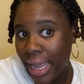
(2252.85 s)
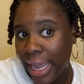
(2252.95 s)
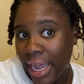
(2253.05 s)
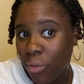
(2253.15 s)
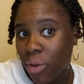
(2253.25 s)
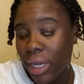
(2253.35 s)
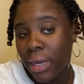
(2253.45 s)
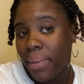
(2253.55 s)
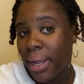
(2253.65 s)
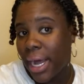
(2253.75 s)
And really,
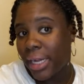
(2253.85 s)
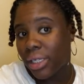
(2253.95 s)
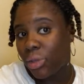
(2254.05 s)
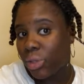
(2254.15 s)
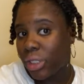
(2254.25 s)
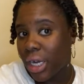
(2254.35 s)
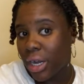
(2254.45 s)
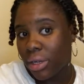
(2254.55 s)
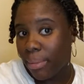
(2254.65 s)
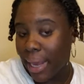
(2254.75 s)
to be honest with
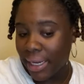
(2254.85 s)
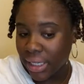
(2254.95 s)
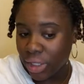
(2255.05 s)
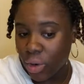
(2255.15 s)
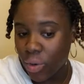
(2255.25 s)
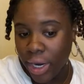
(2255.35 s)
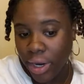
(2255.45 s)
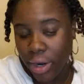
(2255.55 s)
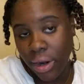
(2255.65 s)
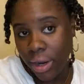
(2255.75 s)
y'all, to make this
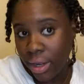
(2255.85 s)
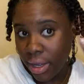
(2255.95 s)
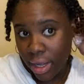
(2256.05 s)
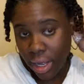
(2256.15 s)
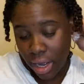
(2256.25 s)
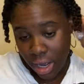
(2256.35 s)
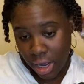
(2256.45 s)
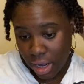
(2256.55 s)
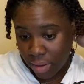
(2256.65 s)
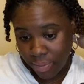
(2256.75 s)
quicker,
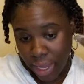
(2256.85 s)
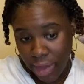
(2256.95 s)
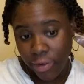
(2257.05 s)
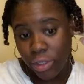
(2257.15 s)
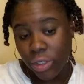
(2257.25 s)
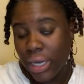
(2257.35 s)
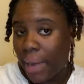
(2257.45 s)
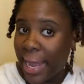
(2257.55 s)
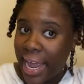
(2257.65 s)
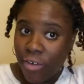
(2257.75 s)
um, if you stop
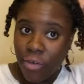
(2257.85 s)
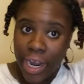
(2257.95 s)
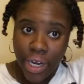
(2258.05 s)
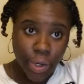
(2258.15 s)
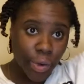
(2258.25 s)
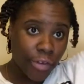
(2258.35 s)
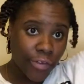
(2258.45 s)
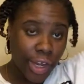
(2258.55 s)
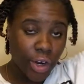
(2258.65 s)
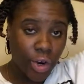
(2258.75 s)
halfway and do a
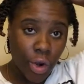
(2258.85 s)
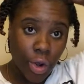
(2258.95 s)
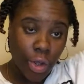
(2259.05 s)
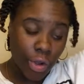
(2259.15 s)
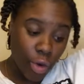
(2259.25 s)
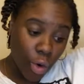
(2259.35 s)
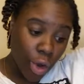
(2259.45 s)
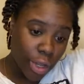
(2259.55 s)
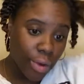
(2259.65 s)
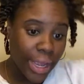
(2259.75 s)
finger
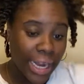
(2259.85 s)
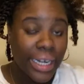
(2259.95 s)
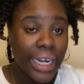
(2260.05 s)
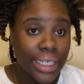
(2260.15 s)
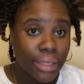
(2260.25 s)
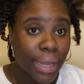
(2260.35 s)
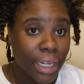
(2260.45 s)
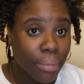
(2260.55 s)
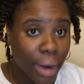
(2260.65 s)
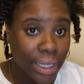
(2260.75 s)
coil, it does make the
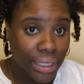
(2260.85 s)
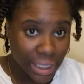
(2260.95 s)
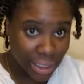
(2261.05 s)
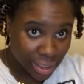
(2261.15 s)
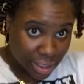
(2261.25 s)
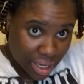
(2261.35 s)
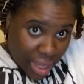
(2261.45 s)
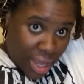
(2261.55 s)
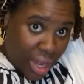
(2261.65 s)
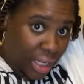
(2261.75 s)
process
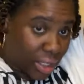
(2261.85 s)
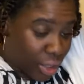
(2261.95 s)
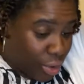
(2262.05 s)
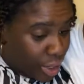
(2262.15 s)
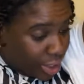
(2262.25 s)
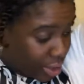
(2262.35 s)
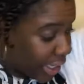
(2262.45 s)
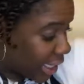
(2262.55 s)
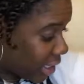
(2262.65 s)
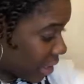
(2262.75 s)
a little quicker.
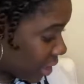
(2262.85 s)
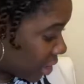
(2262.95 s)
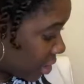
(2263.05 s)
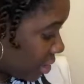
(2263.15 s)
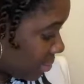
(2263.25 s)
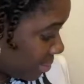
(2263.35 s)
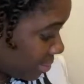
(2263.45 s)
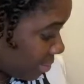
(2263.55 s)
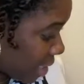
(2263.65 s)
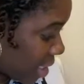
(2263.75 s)
It does.
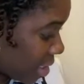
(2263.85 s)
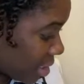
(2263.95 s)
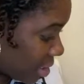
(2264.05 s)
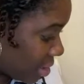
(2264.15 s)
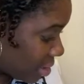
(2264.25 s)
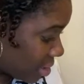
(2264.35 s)
It does.